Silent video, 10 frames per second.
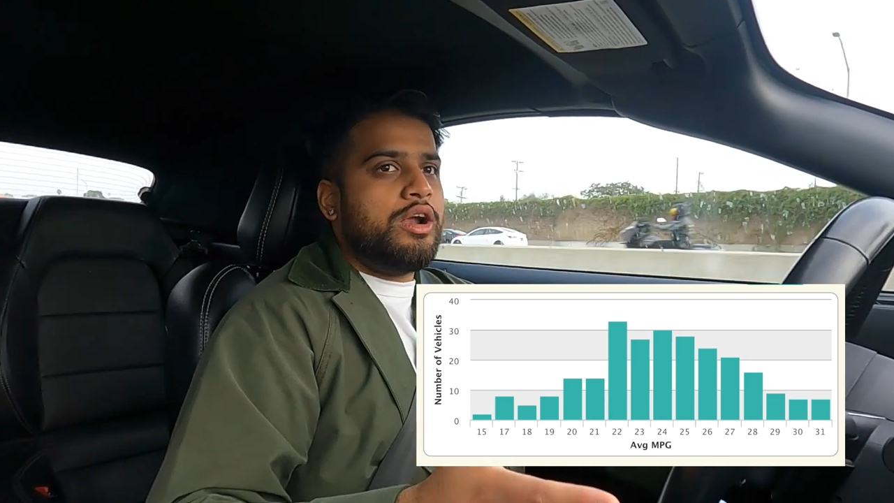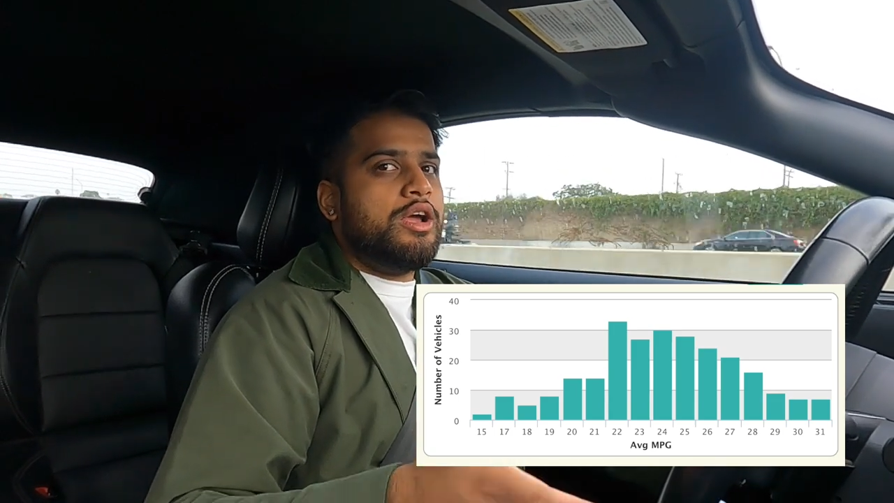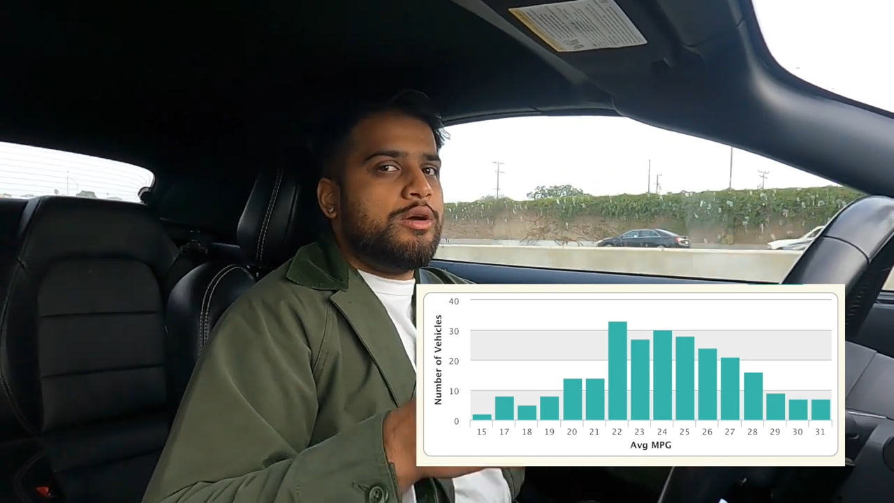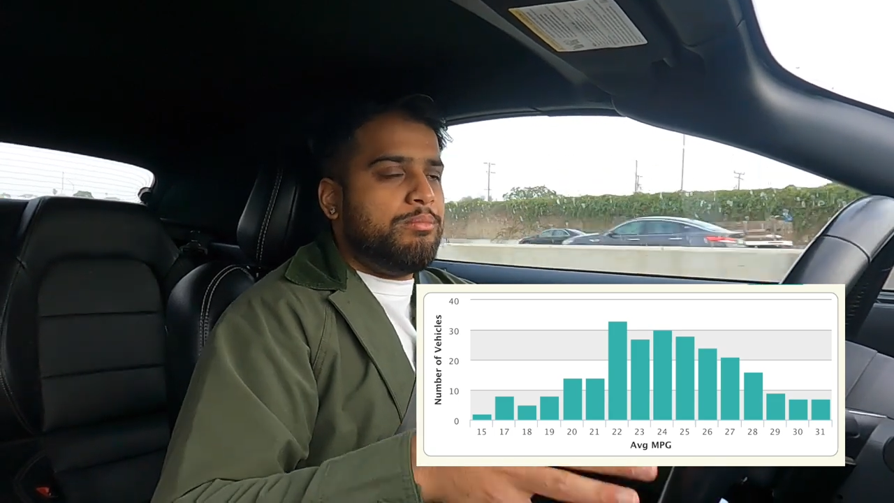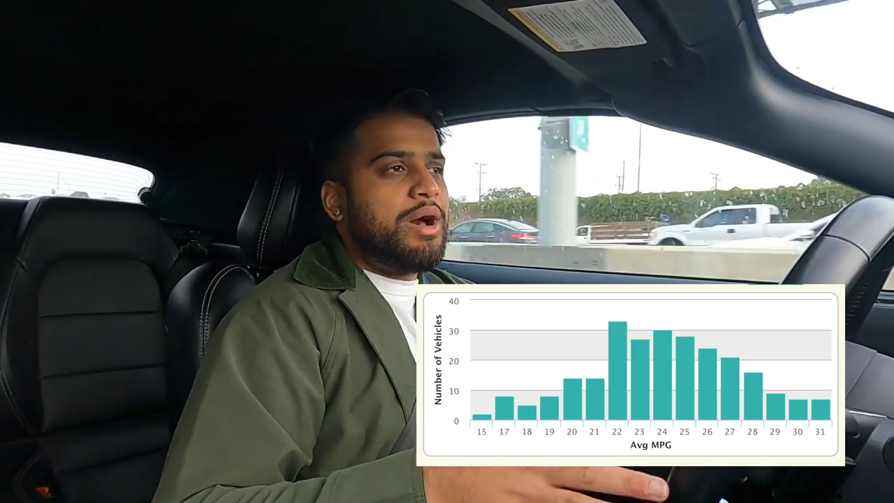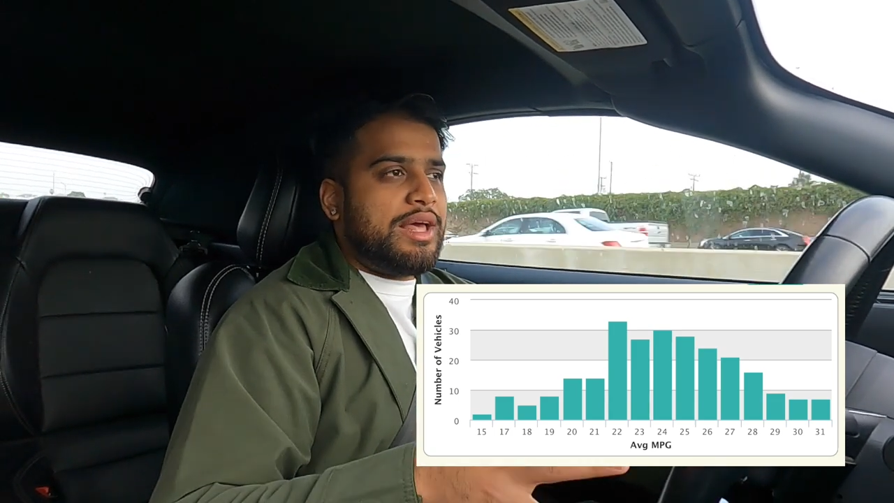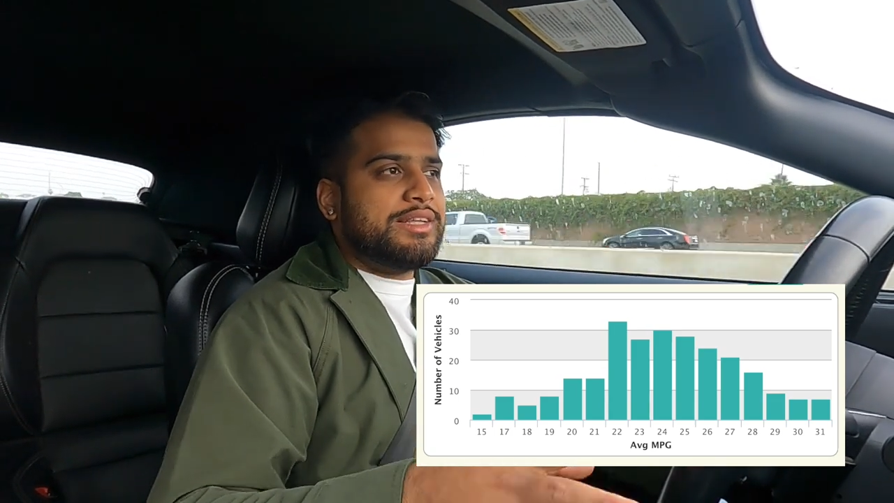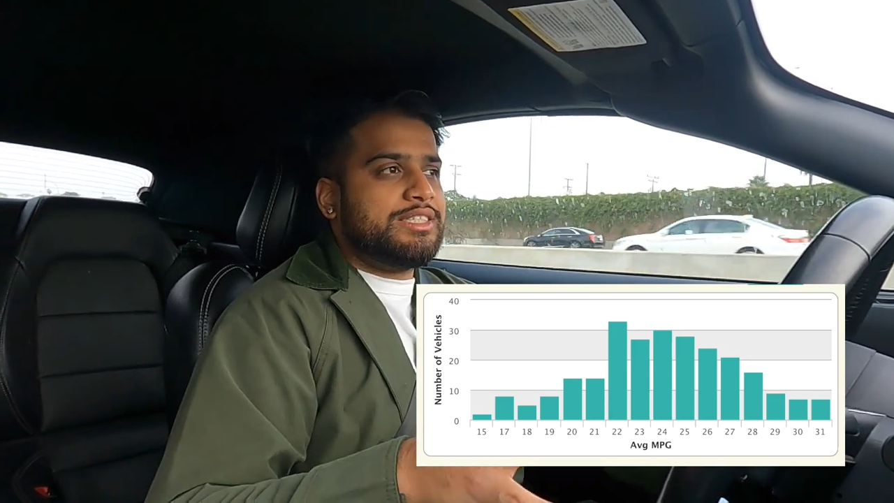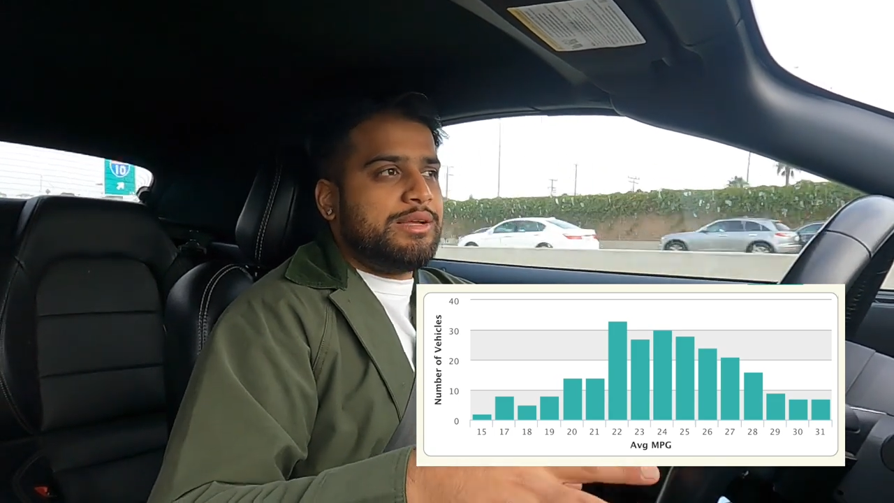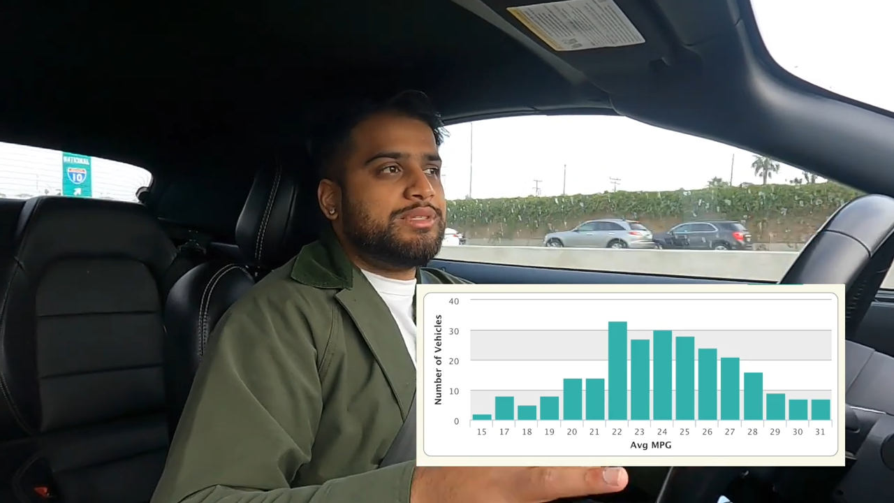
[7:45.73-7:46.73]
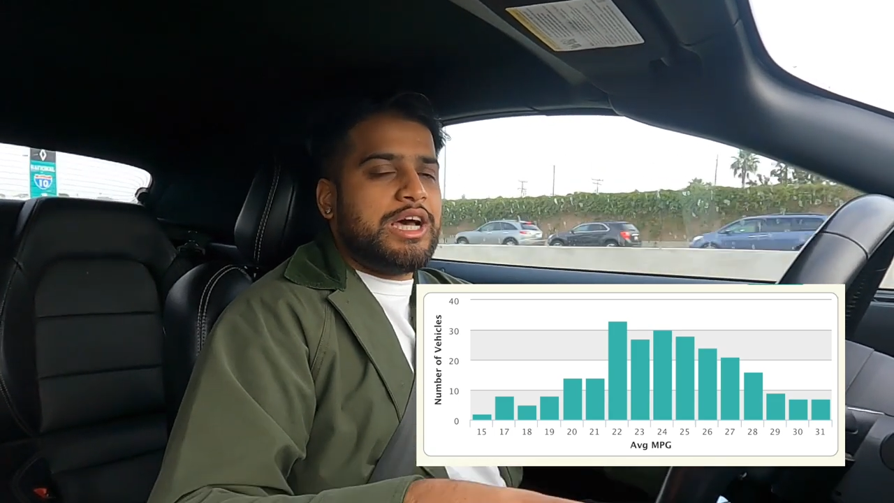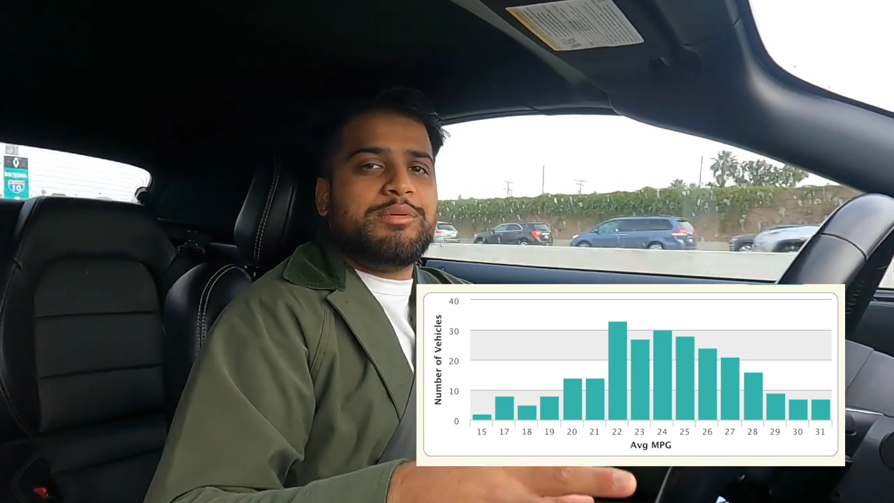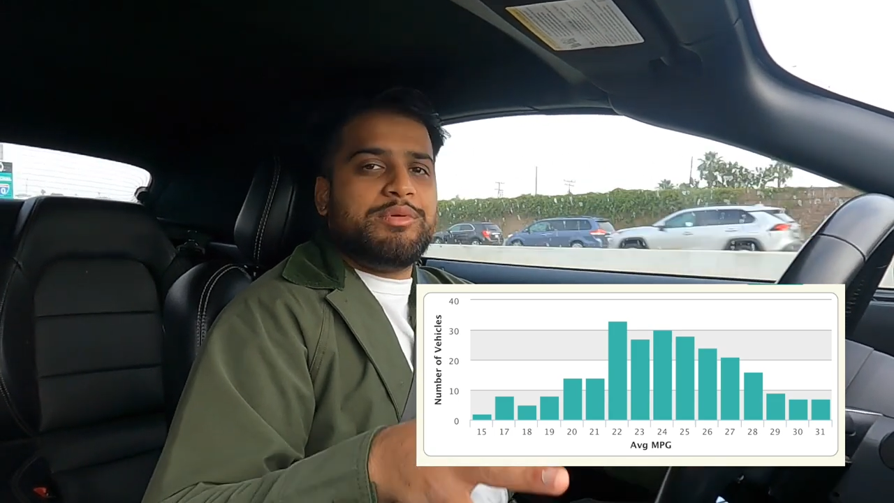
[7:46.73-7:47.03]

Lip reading: but at the same time,